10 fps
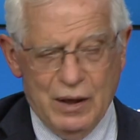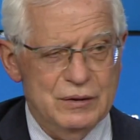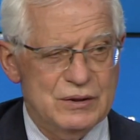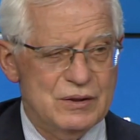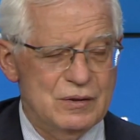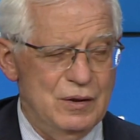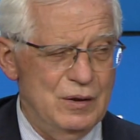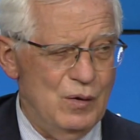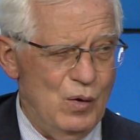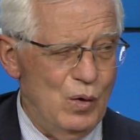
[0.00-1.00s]
as
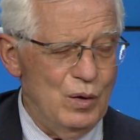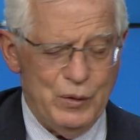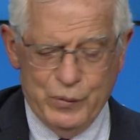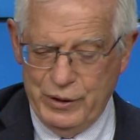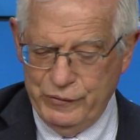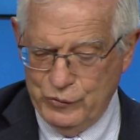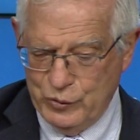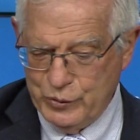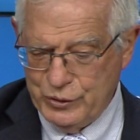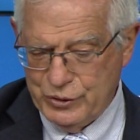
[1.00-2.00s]
the only way
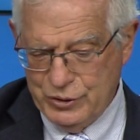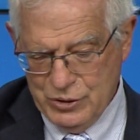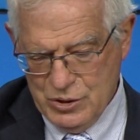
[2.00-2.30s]
forward